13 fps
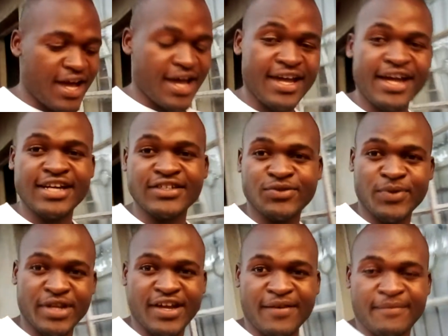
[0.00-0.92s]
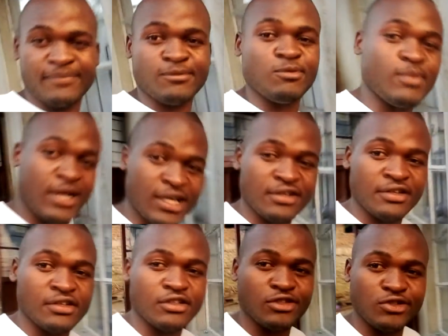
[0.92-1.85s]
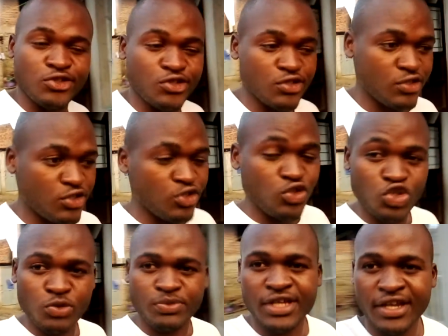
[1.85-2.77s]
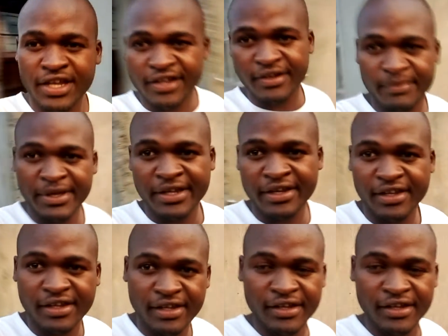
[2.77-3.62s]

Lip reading: Hi guys, welcome my YouTube channel, man.